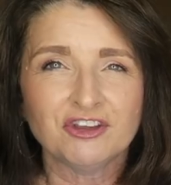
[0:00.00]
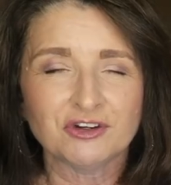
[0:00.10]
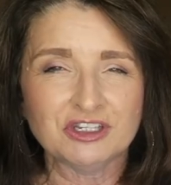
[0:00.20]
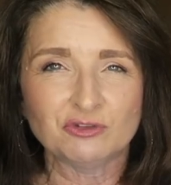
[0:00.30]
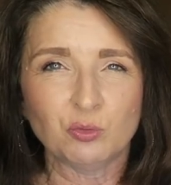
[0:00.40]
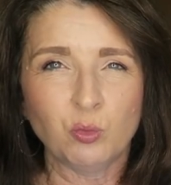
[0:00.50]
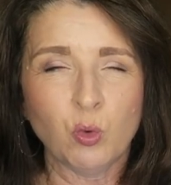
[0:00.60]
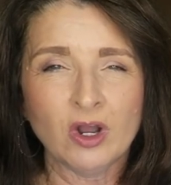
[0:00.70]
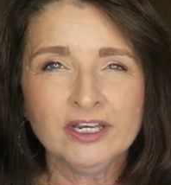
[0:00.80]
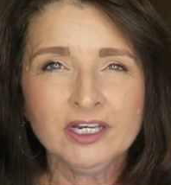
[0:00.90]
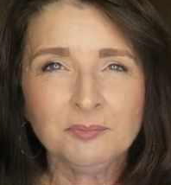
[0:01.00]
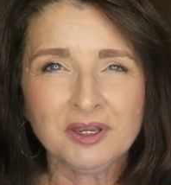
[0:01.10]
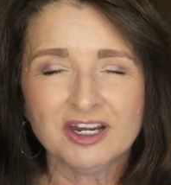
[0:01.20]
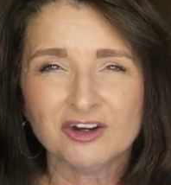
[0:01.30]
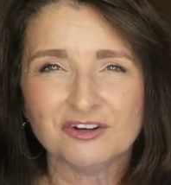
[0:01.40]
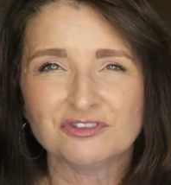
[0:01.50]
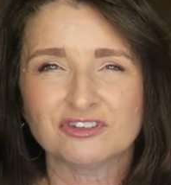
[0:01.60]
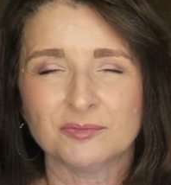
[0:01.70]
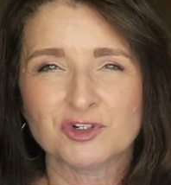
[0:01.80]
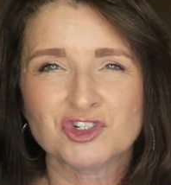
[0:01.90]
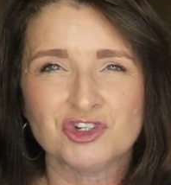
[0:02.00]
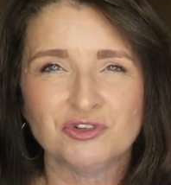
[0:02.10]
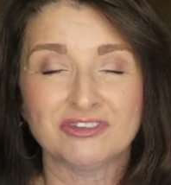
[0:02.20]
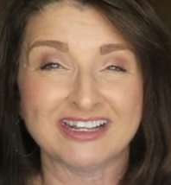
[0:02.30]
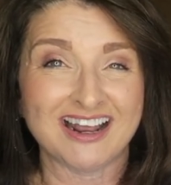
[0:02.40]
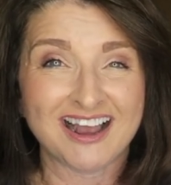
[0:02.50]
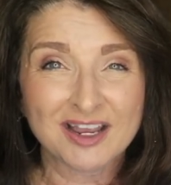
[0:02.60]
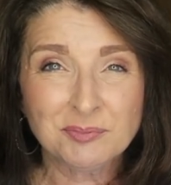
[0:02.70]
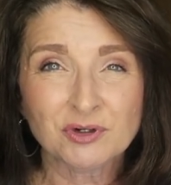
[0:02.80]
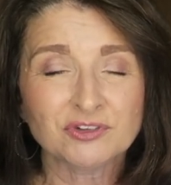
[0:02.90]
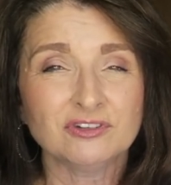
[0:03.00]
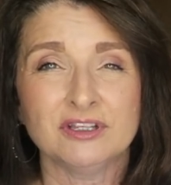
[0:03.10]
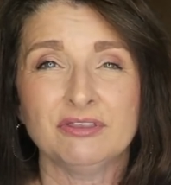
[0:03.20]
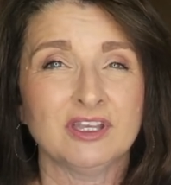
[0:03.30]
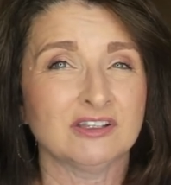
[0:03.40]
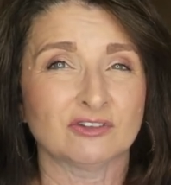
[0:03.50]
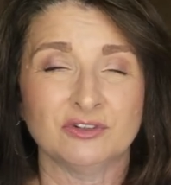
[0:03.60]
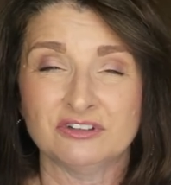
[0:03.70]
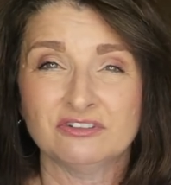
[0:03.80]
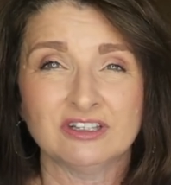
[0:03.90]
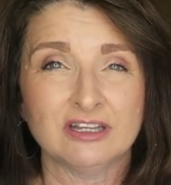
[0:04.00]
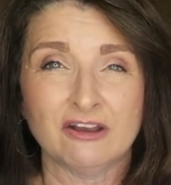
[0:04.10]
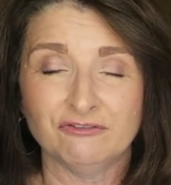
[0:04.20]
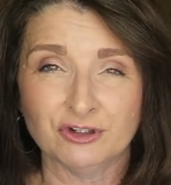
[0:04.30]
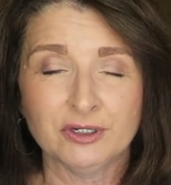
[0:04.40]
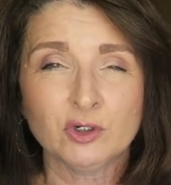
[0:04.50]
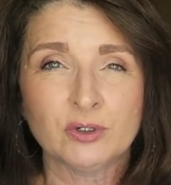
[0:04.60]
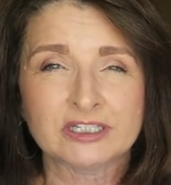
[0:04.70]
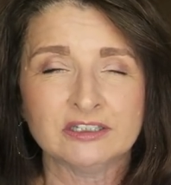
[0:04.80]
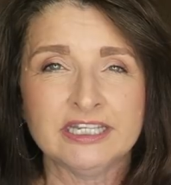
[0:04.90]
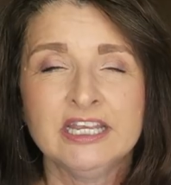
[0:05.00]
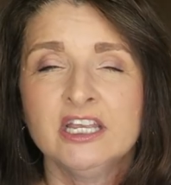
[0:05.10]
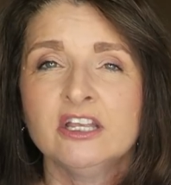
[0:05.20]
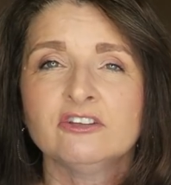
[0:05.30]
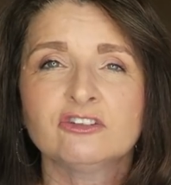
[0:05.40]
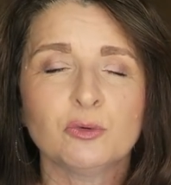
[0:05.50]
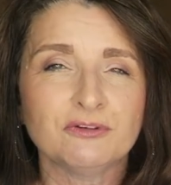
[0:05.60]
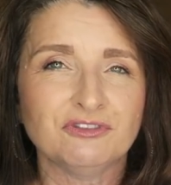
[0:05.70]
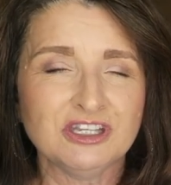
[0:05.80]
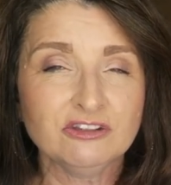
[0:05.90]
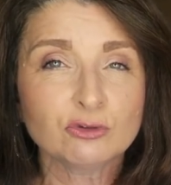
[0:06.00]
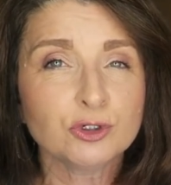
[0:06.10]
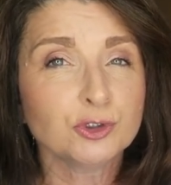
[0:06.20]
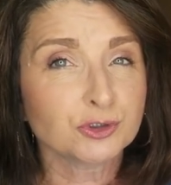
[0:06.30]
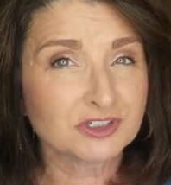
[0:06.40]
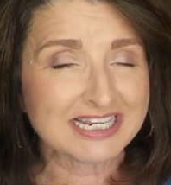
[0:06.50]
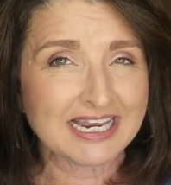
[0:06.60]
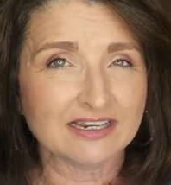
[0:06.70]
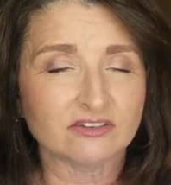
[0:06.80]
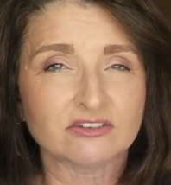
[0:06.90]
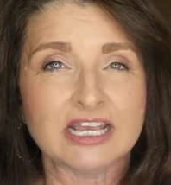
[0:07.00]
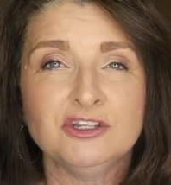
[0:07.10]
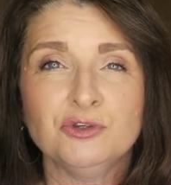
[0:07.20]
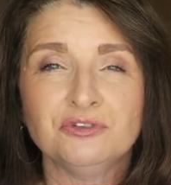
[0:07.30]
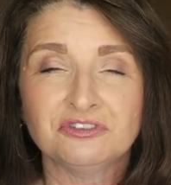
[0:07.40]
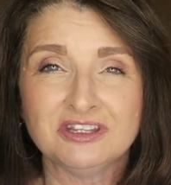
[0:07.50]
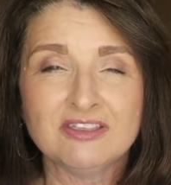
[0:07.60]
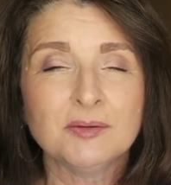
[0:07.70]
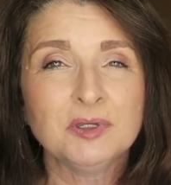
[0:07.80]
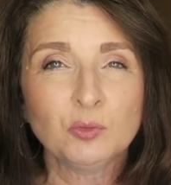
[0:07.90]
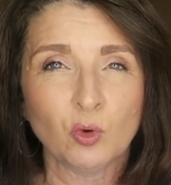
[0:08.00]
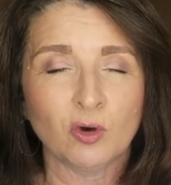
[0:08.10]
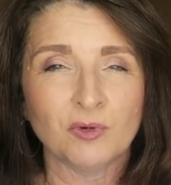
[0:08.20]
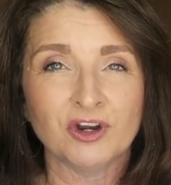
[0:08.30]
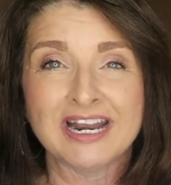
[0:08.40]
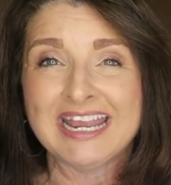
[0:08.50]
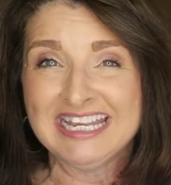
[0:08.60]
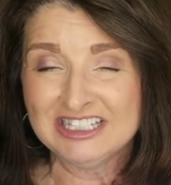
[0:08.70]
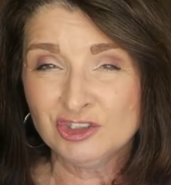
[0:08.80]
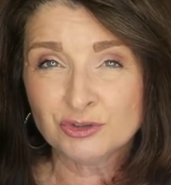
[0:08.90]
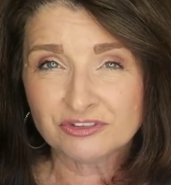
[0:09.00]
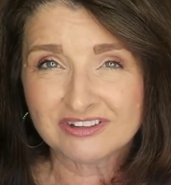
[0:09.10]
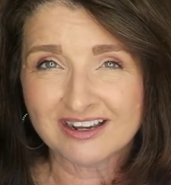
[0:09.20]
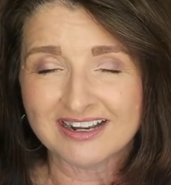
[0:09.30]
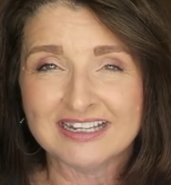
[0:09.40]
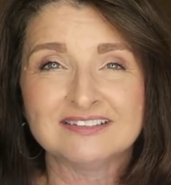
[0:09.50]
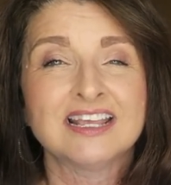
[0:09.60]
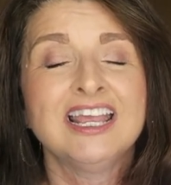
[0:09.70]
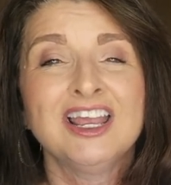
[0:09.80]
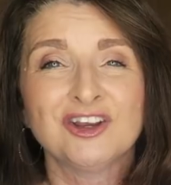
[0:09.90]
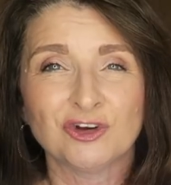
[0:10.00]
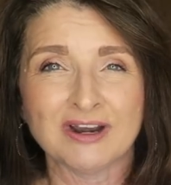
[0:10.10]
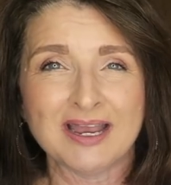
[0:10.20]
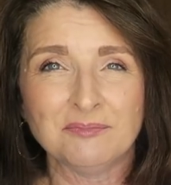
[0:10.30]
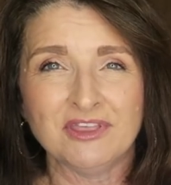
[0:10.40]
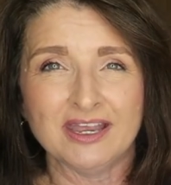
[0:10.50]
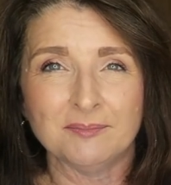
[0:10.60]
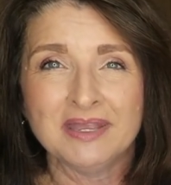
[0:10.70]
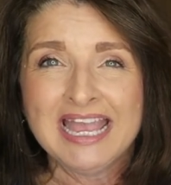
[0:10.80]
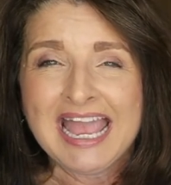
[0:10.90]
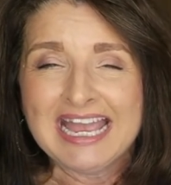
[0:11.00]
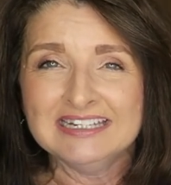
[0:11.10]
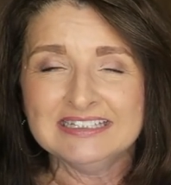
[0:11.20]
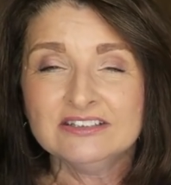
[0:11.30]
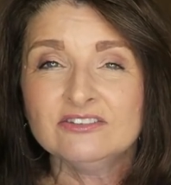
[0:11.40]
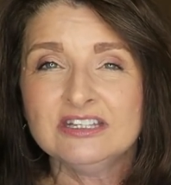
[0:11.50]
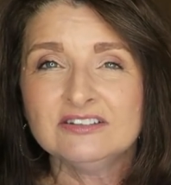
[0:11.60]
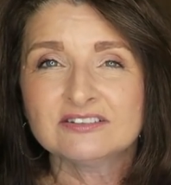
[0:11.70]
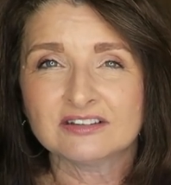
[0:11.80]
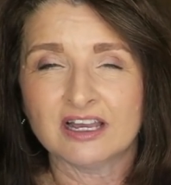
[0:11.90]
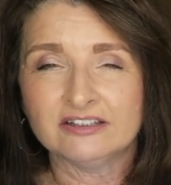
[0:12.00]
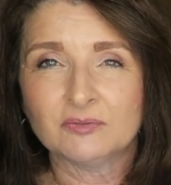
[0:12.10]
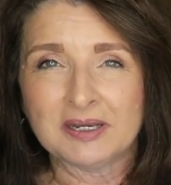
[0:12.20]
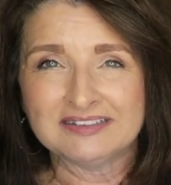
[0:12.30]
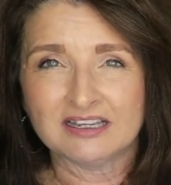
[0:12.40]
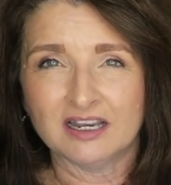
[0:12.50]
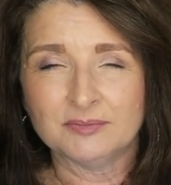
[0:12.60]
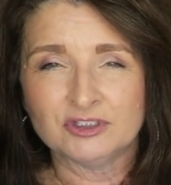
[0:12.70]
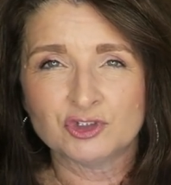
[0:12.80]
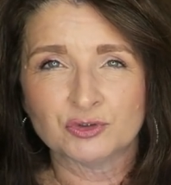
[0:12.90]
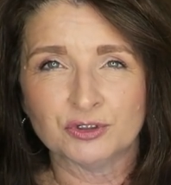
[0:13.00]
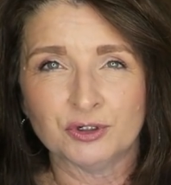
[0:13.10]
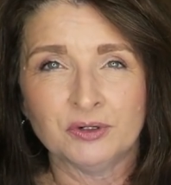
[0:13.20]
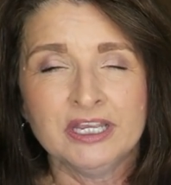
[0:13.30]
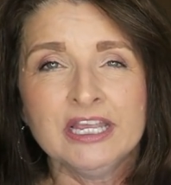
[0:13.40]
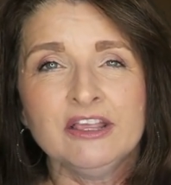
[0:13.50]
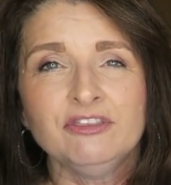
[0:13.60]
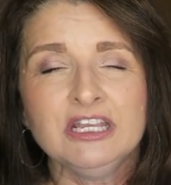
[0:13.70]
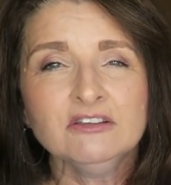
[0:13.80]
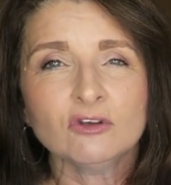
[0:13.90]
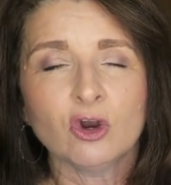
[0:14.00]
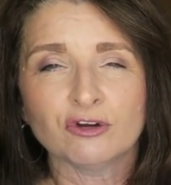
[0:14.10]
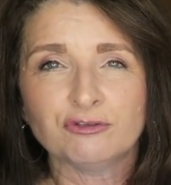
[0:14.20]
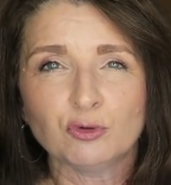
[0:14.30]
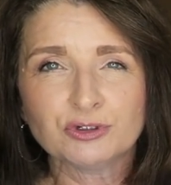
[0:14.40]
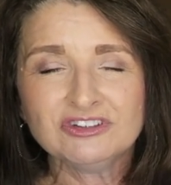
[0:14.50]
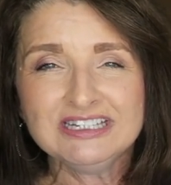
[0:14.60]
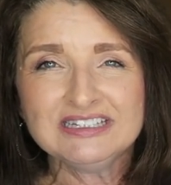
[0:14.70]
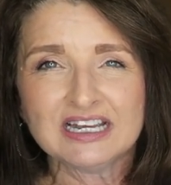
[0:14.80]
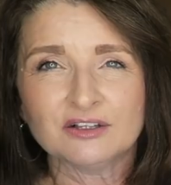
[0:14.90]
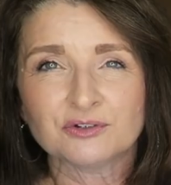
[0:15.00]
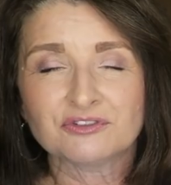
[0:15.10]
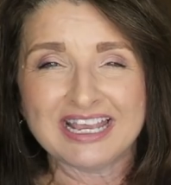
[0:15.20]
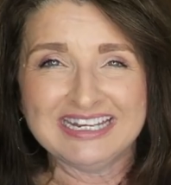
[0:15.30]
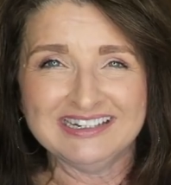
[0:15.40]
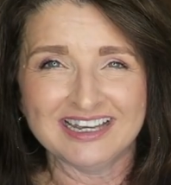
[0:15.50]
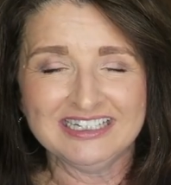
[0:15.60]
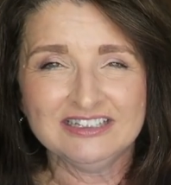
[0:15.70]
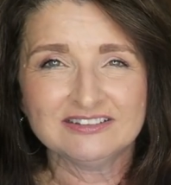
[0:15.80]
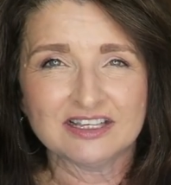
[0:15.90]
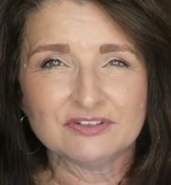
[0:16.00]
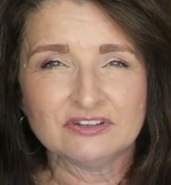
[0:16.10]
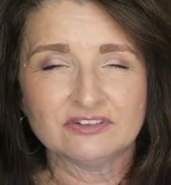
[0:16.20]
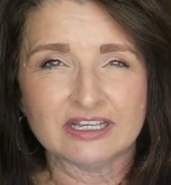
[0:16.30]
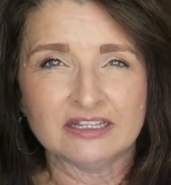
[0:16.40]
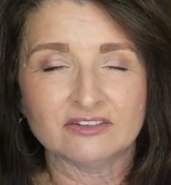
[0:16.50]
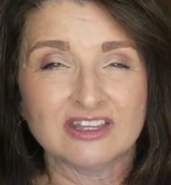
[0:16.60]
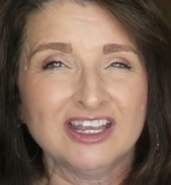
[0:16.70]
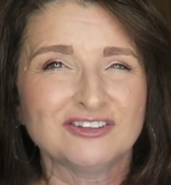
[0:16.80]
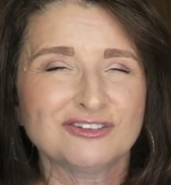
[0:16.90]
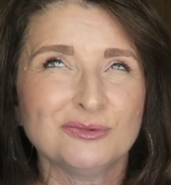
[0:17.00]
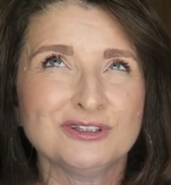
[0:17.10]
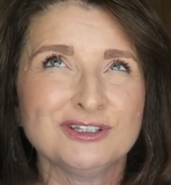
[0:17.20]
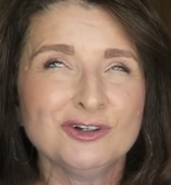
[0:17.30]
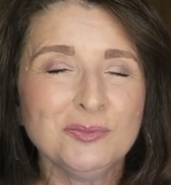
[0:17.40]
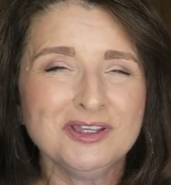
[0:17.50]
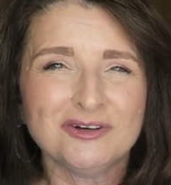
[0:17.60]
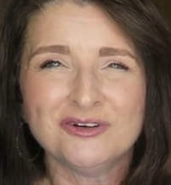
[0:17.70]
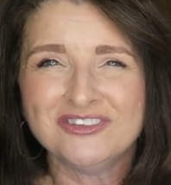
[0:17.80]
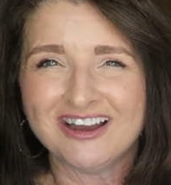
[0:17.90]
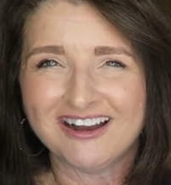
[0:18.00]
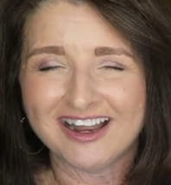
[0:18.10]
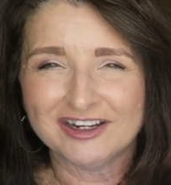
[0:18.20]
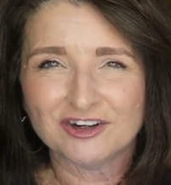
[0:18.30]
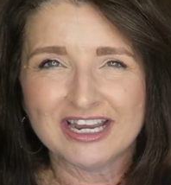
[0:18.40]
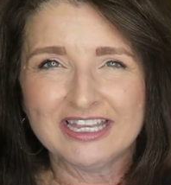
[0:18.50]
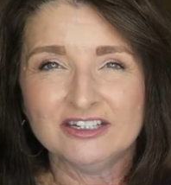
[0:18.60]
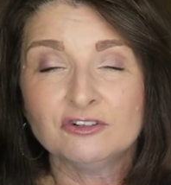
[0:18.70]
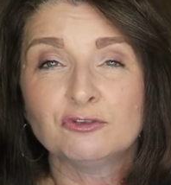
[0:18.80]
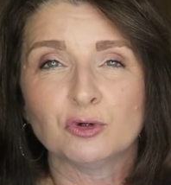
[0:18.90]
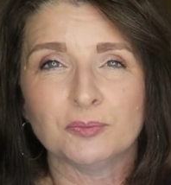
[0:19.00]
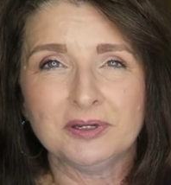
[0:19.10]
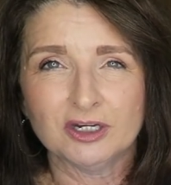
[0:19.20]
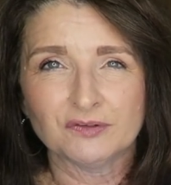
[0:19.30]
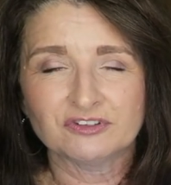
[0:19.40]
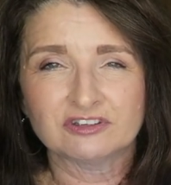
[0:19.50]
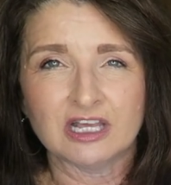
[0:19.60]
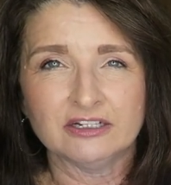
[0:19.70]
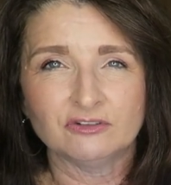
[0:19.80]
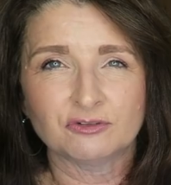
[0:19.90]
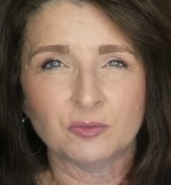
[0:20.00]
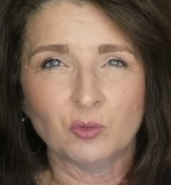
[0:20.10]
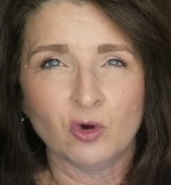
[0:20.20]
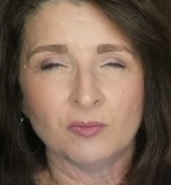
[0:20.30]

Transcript: there is one pair of summer shoes that I personally think is going to sell out very quickly. So if these are your taste and you see them in Walmart in your size, grab them. And it is these slides by Time and Tru. These are fourteen ninety-seven, so a little bit on the higher end for a pair of slides from